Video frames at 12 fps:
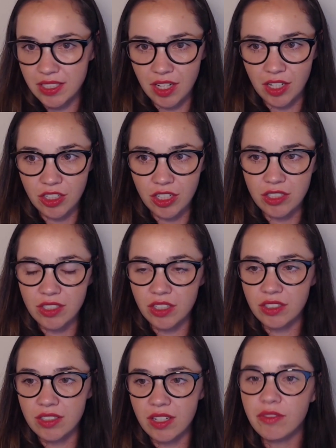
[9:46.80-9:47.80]
doctors.
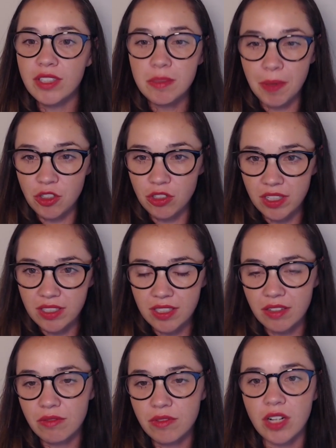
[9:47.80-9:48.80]
There's definitely specialists that
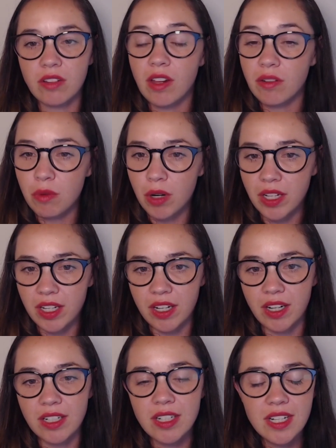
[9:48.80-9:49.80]
have done a lot of work
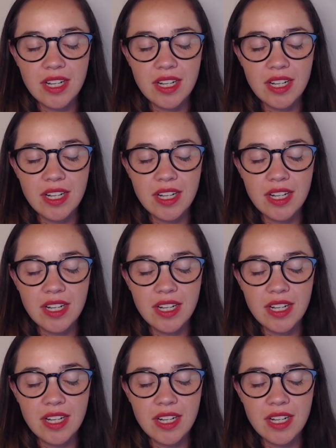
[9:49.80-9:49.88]
here.